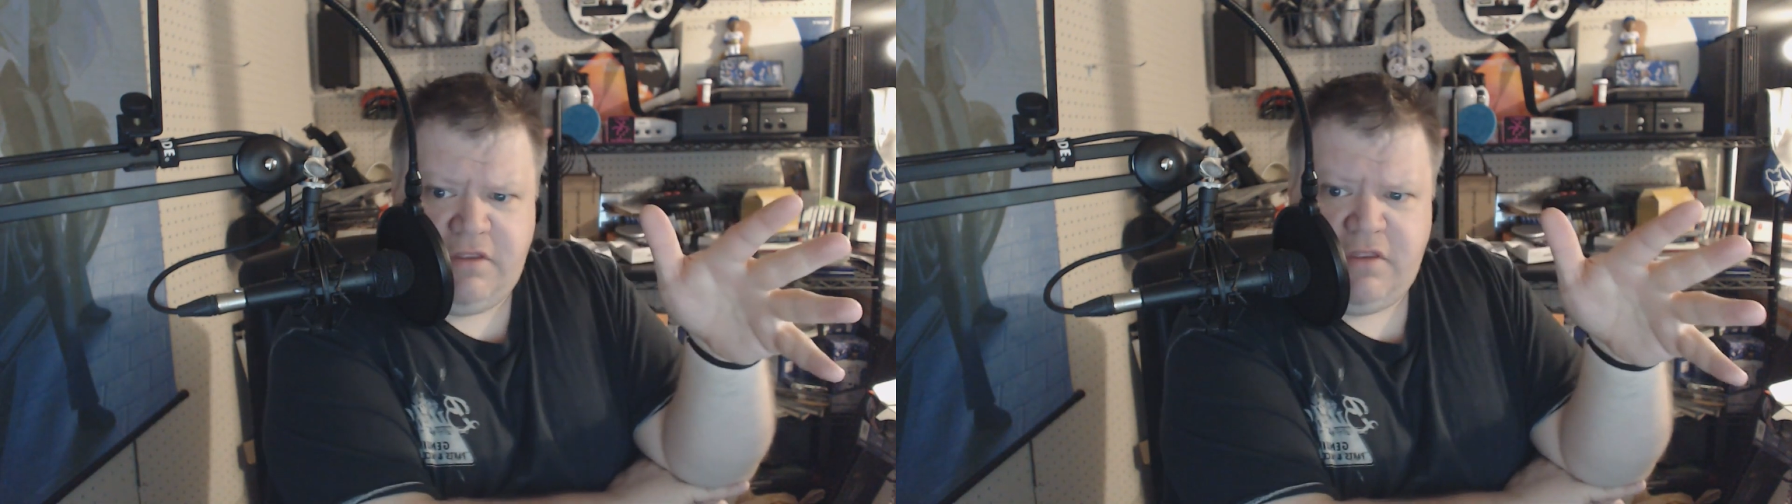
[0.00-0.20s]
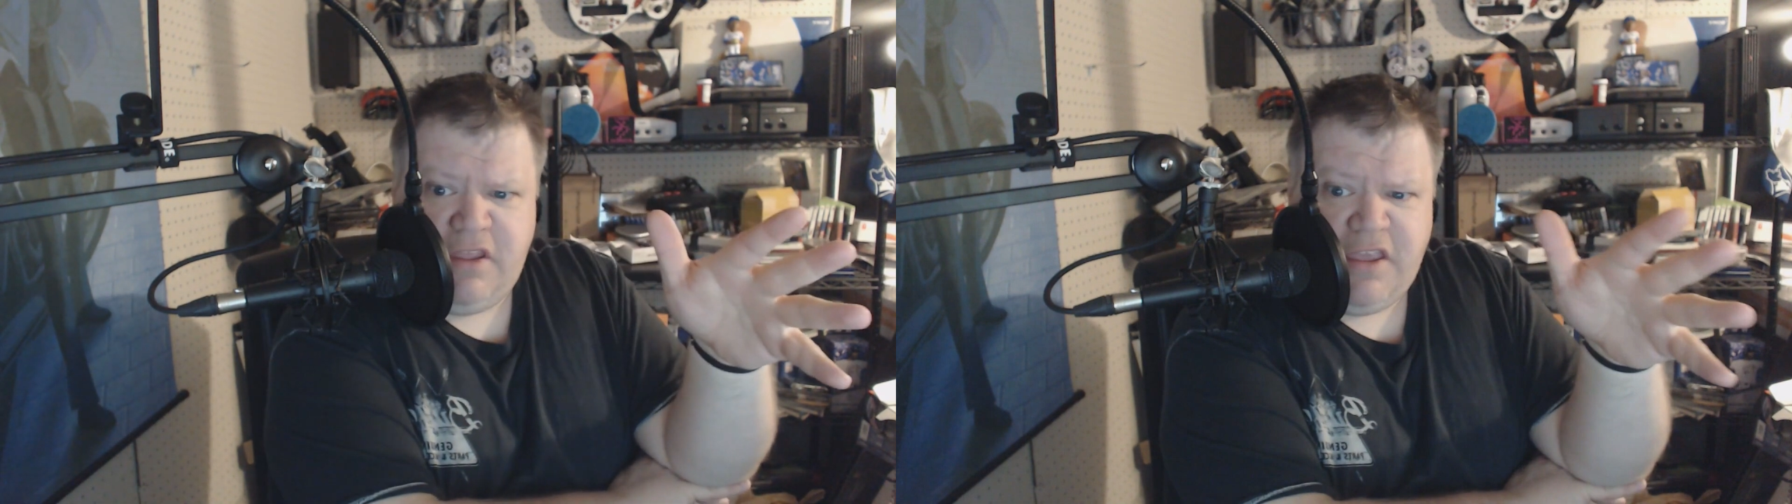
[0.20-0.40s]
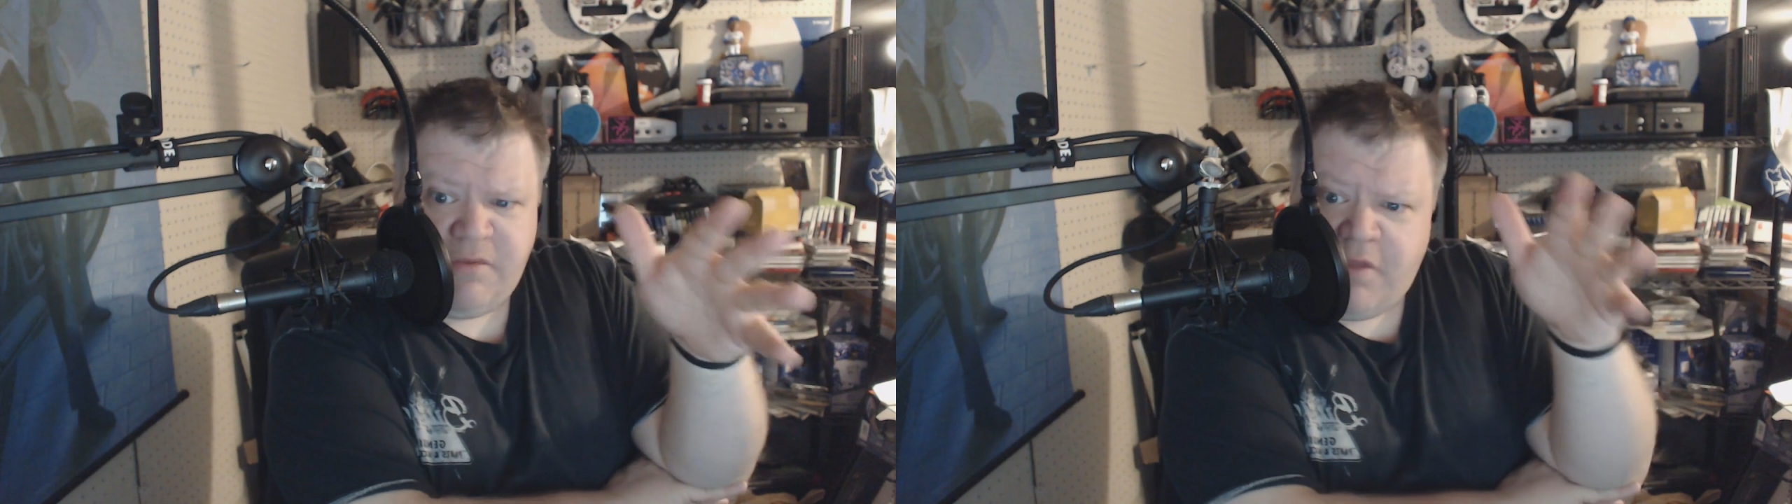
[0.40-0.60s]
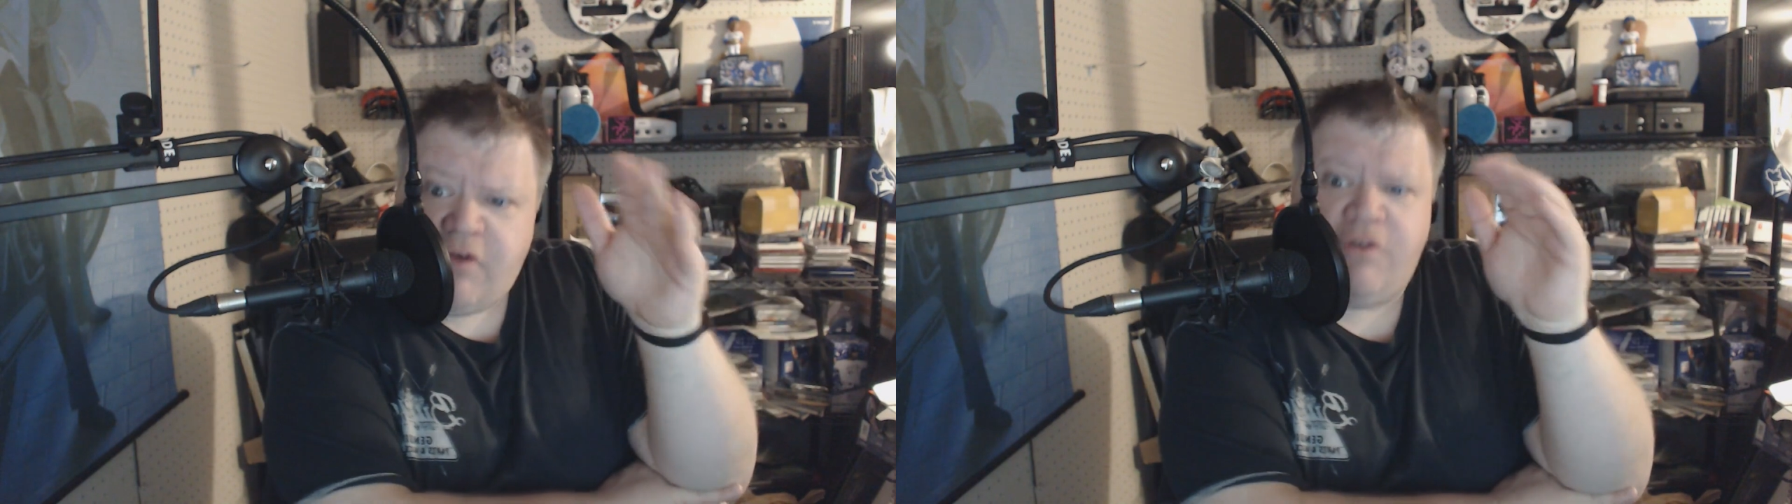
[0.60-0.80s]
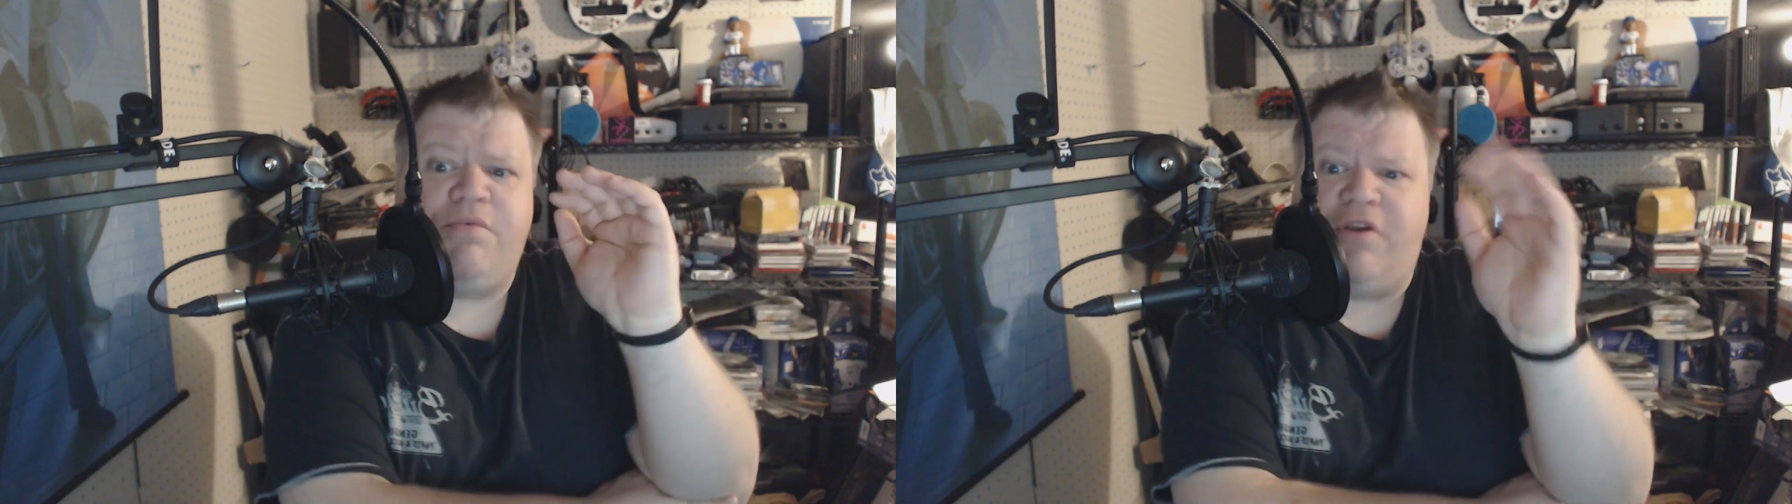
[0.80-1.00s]
because I'm not
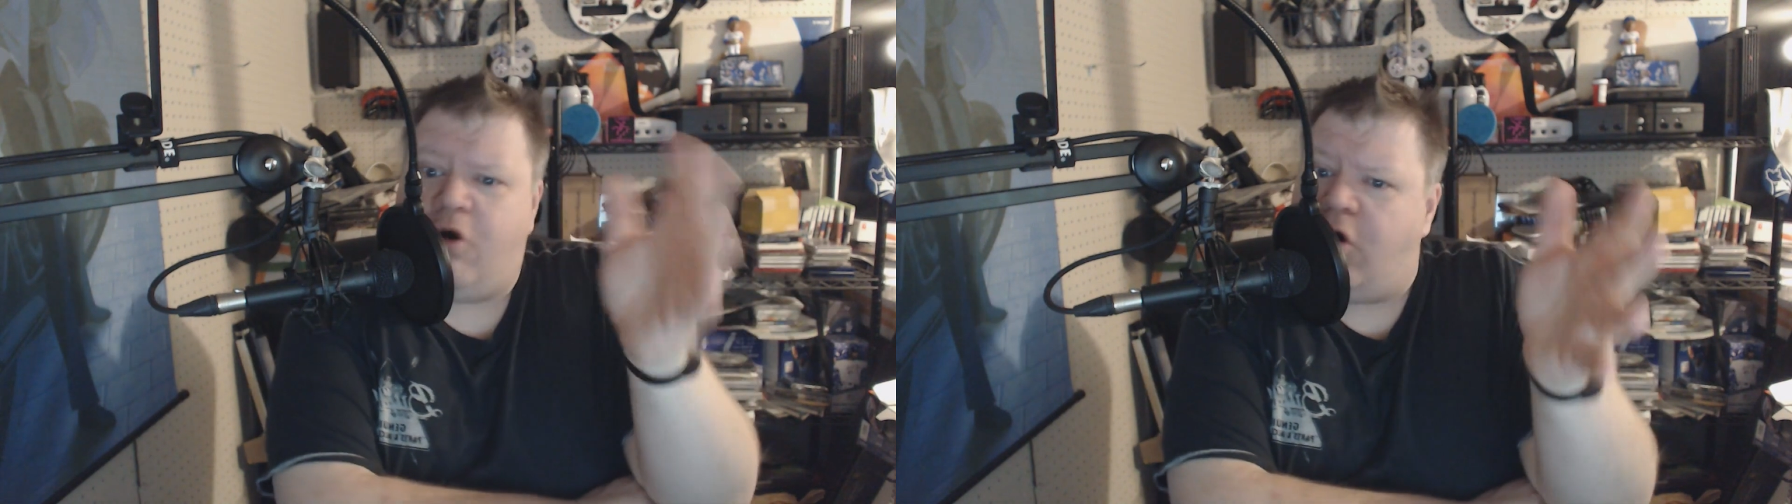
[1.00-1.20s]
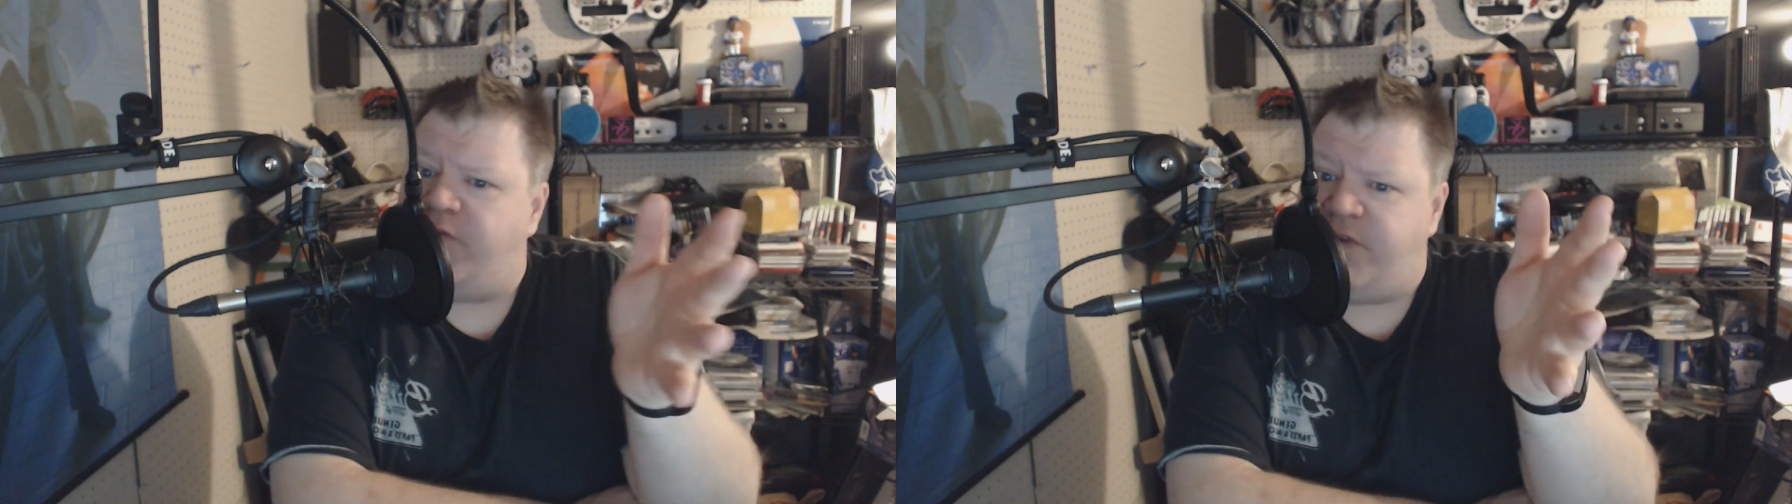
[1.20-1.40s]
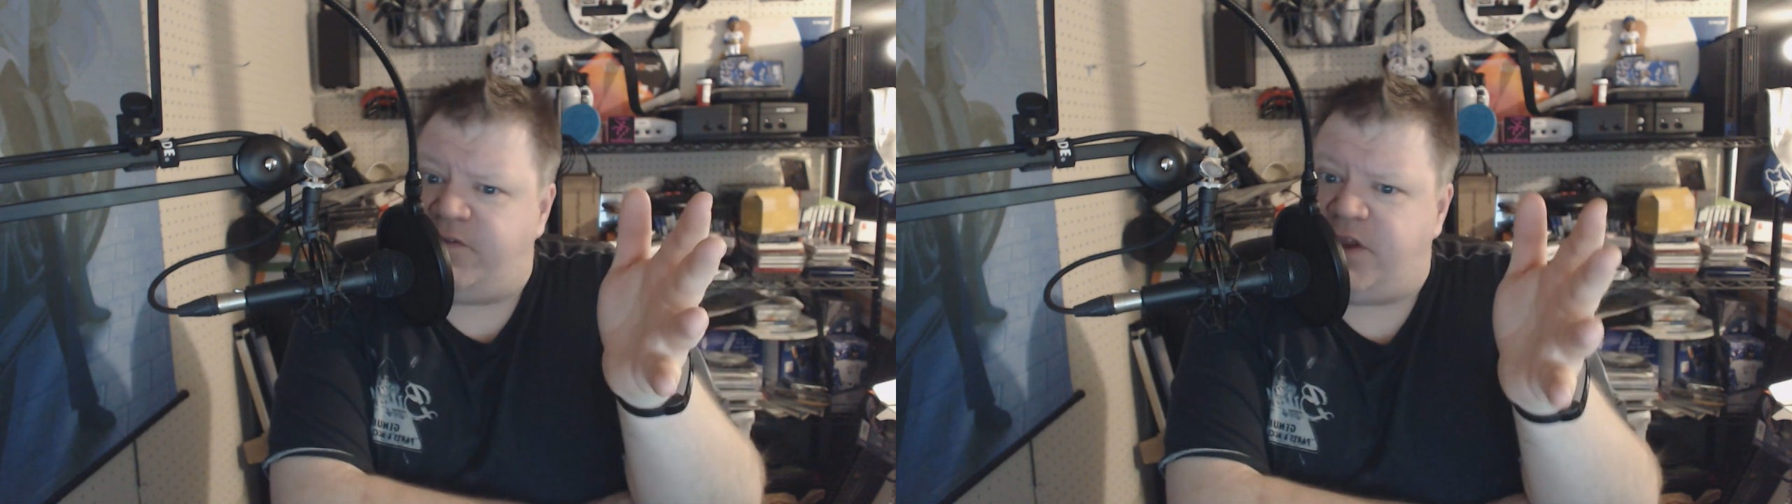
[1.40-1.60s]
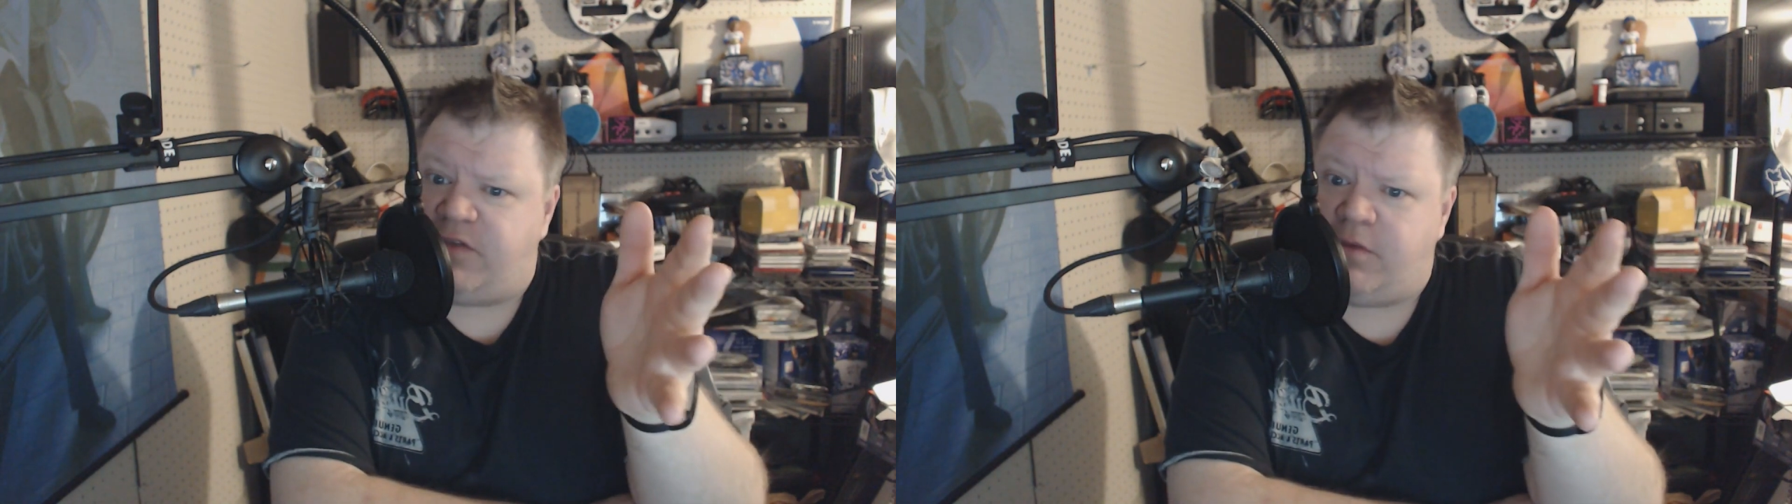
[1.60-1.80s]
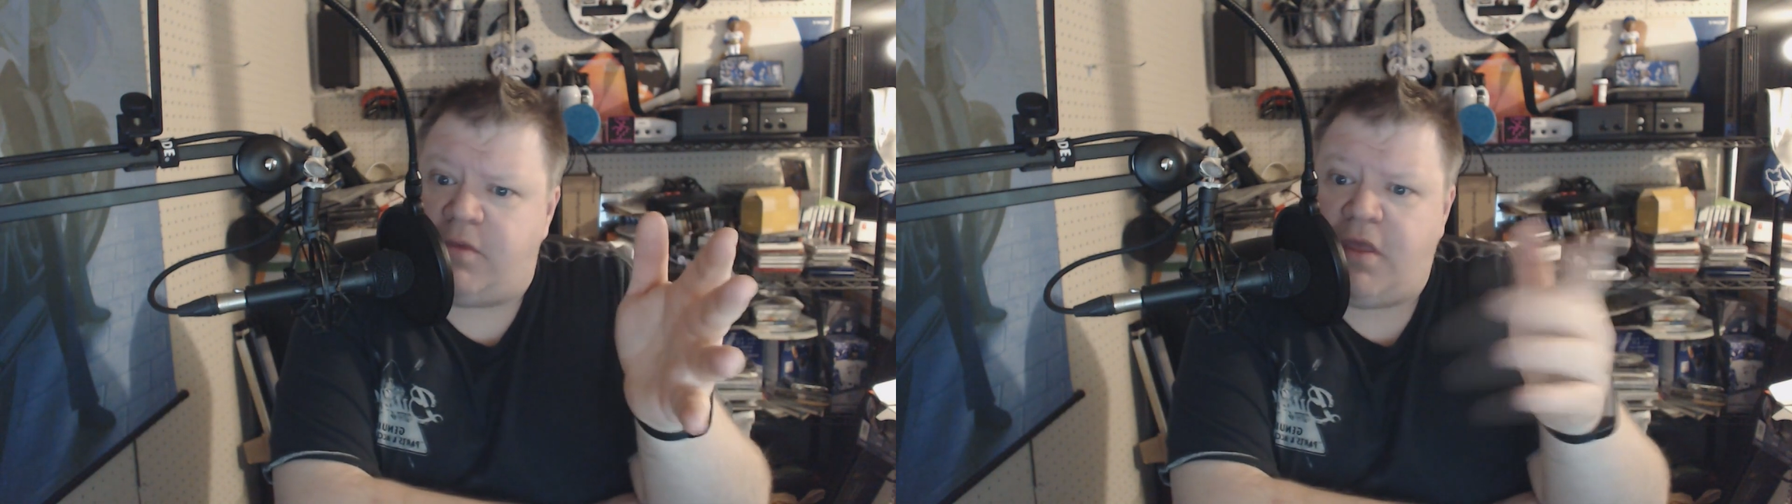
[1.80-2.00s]
going to print all 50 of
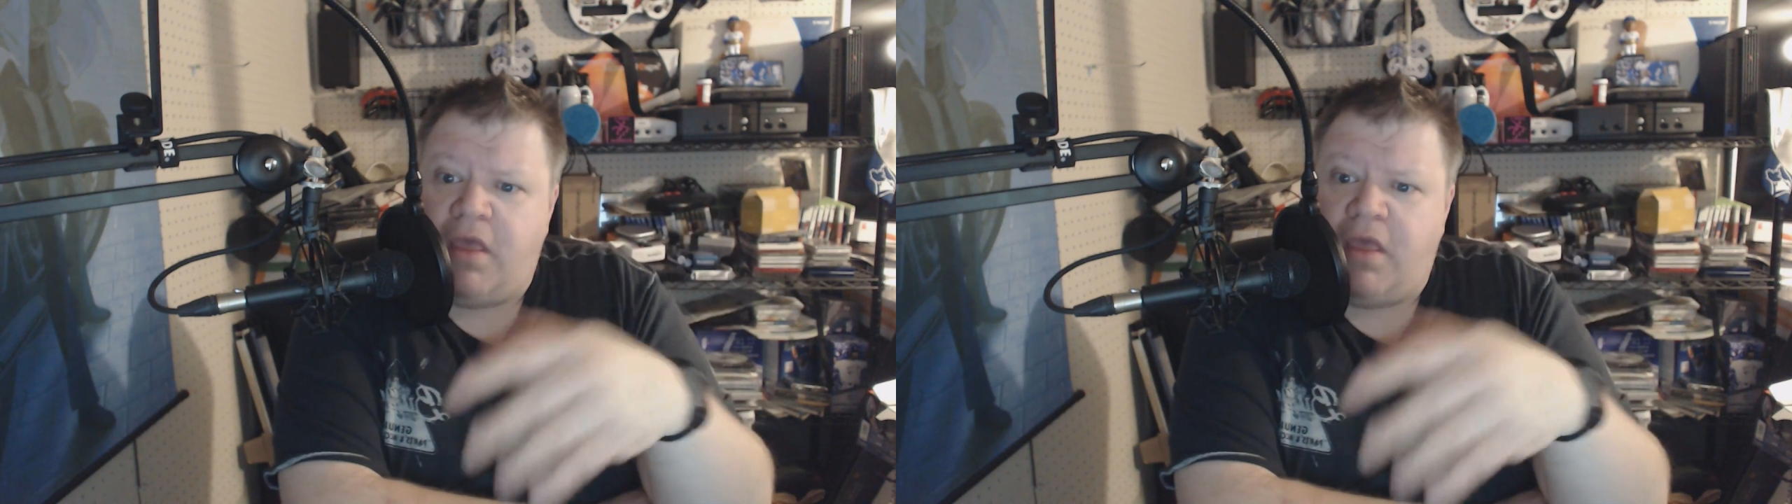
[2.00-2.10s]
them